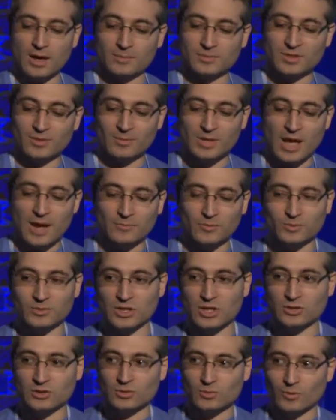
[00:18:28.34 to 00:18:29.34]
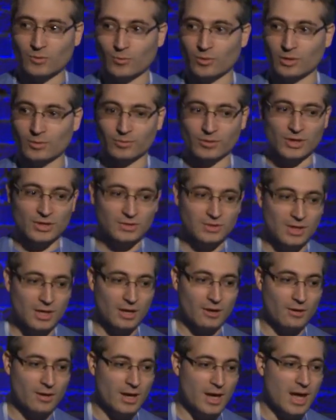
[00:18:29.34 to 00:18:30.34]
some of the optimizations we've put in place
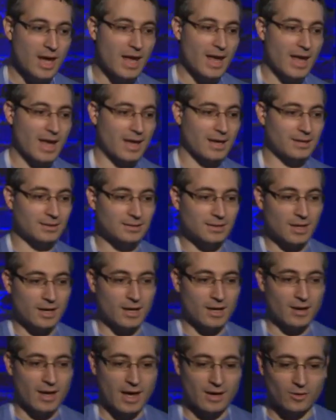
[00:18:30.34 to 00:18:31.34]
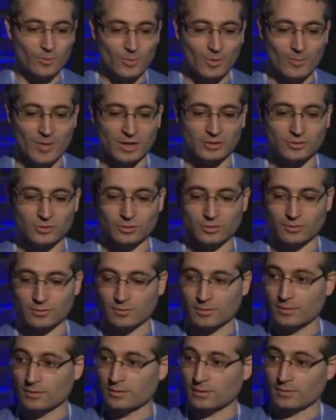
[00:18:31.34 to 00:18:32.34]
there, and how the build
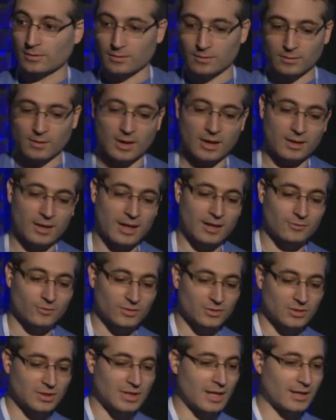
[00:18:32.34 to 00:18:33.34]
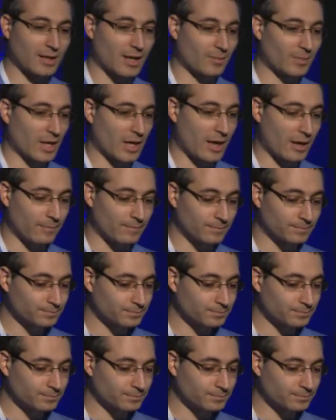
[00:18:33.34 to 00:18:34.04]
manager handles the data coming out.